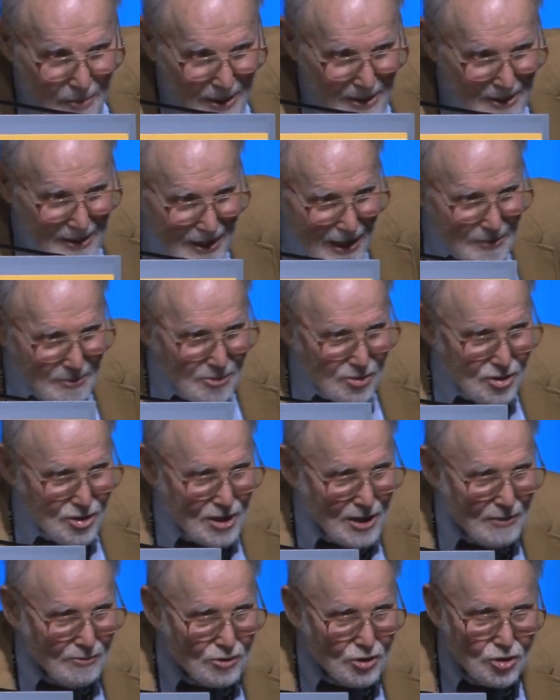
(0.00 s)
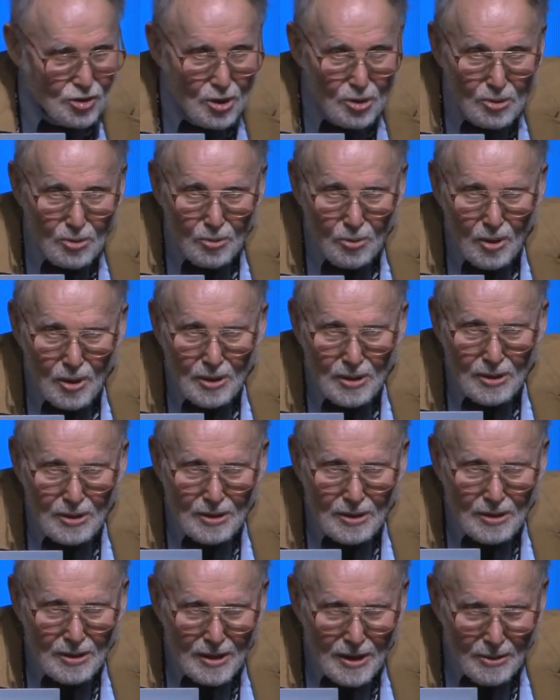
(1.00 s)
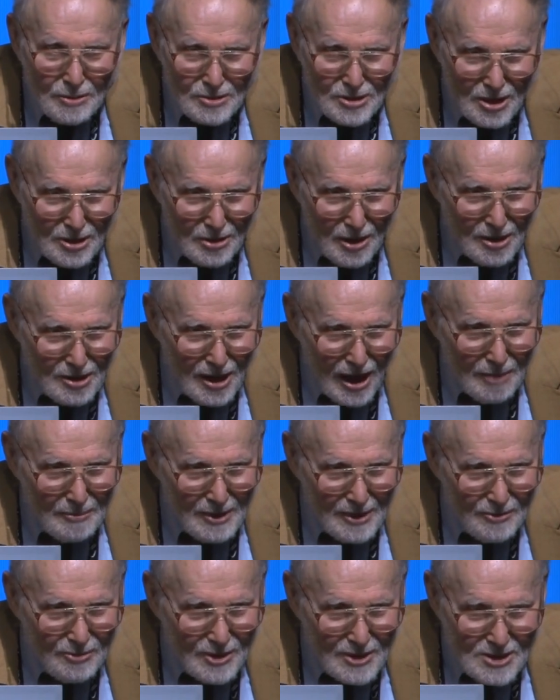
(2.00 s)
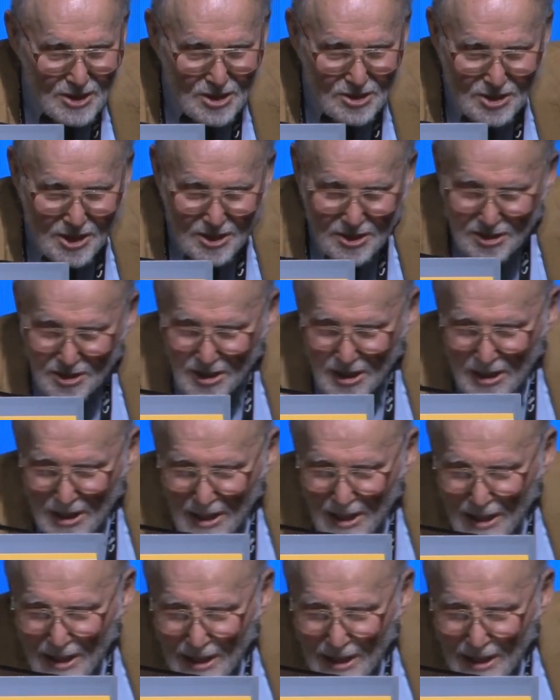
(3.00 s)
by the name of Steve Chu. He was an atomic physicist.